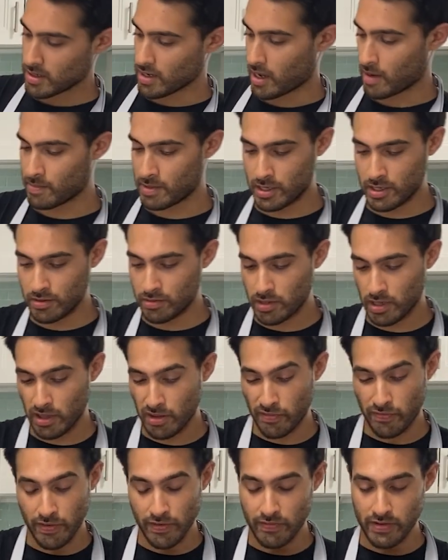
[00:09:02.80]
I'm going to do another
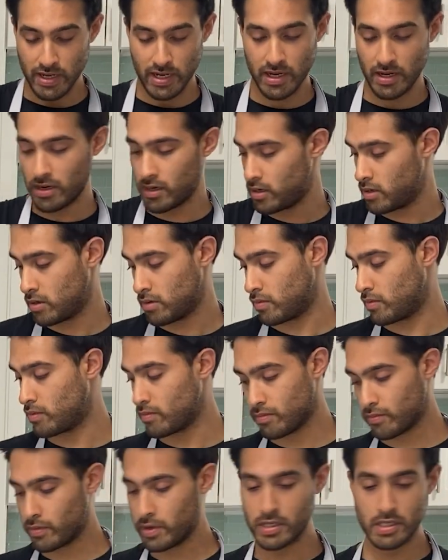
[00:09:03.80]
50 here.
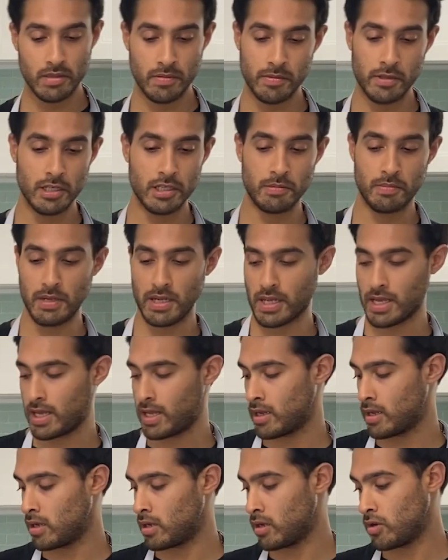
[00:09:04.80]
Reasonably
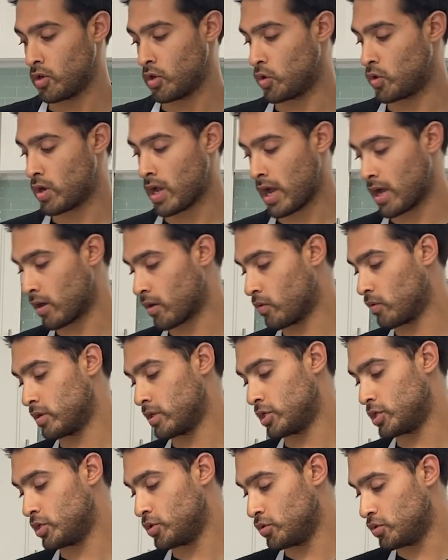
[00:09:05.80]
speaking, you're not going
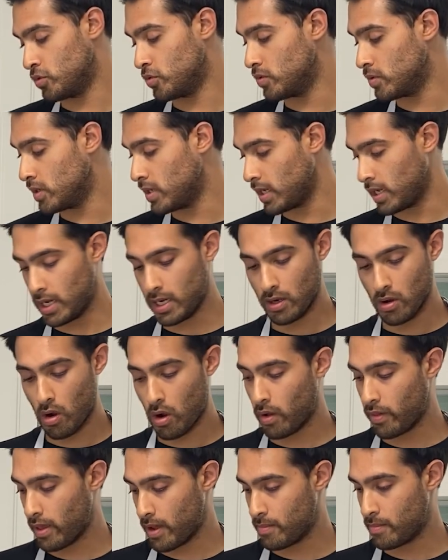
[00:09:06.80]
to eat
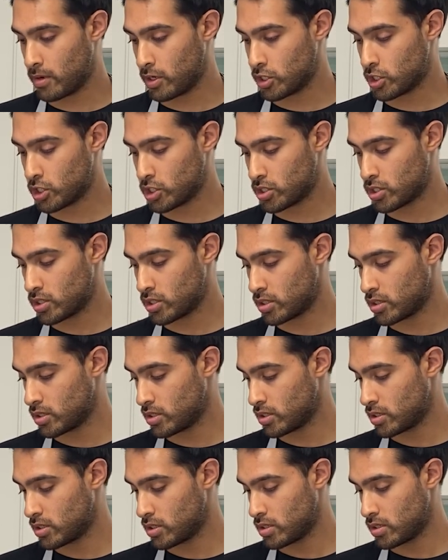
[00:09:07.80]
all that much
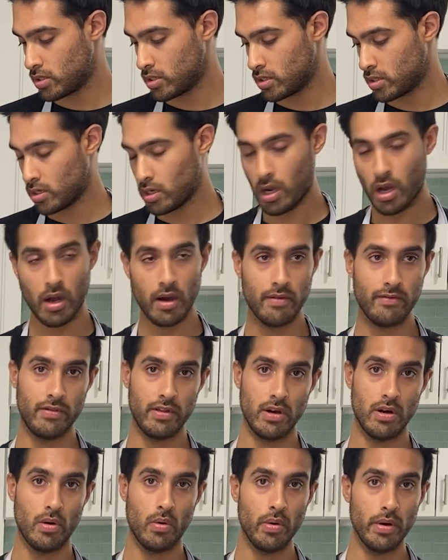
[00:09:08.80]
of
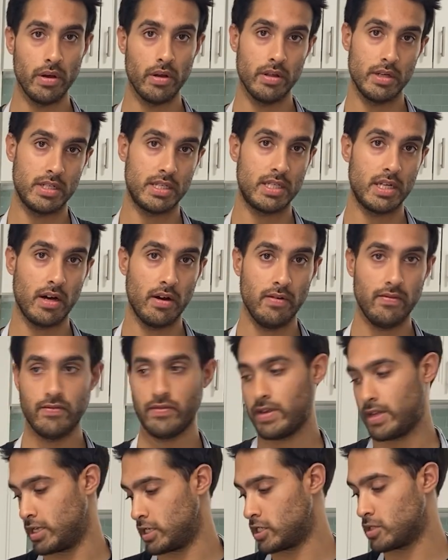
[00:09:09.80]
the oil itself,
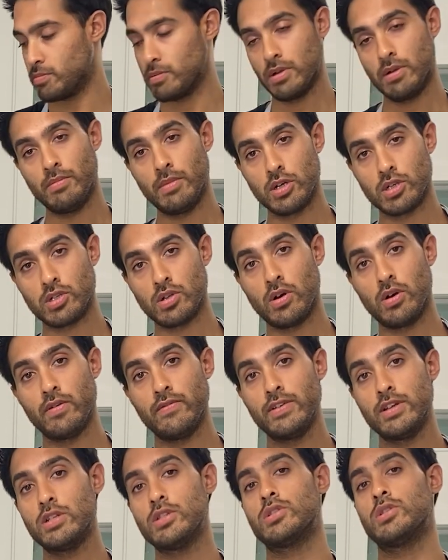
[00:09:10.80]
and it's split amongst all of
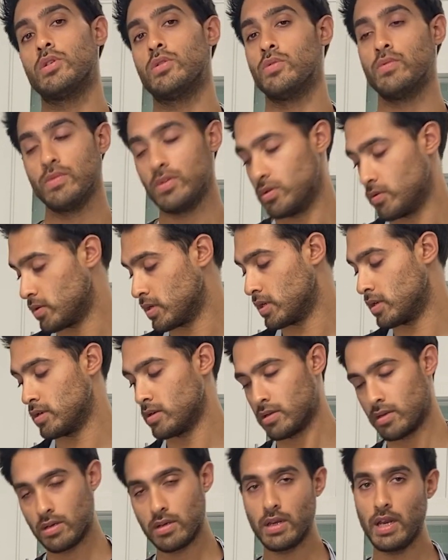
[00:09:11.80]
these, so you can
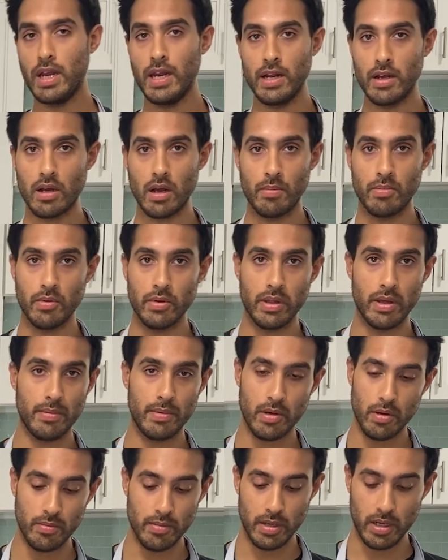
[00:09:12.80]
eat a couple of them
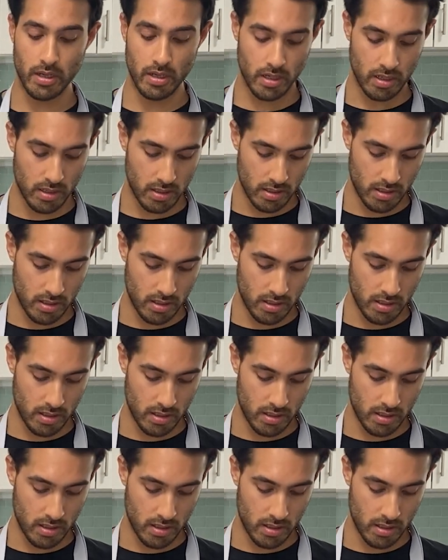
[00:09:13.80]
and you'll be good.